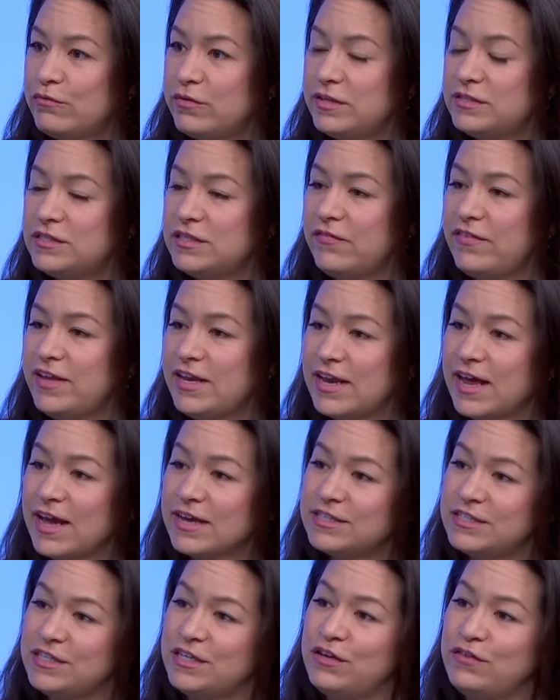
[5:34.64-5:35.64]
relatively
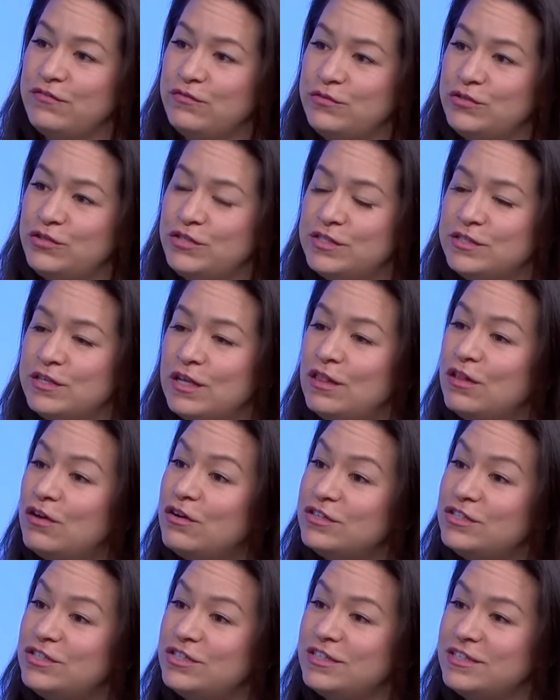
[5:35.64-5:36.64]
inactive, which is the
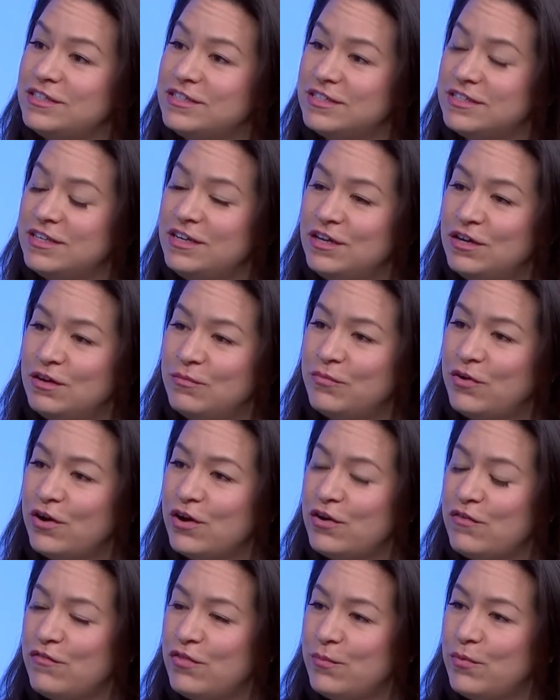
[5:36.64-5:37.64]
largest
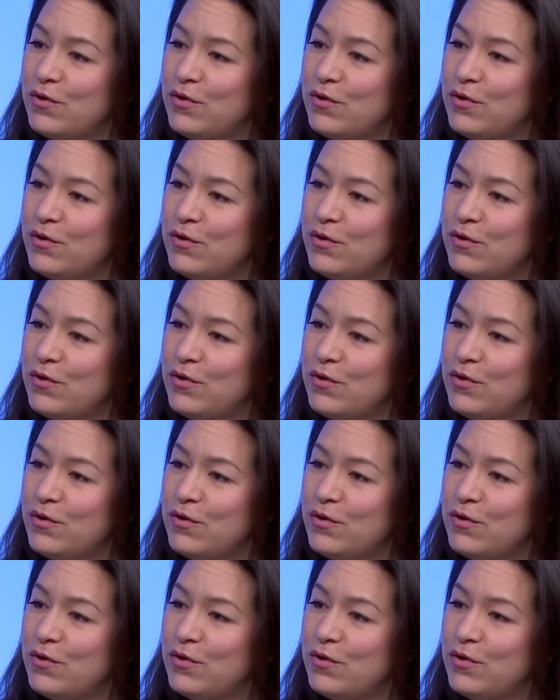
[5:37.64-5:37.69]
part of the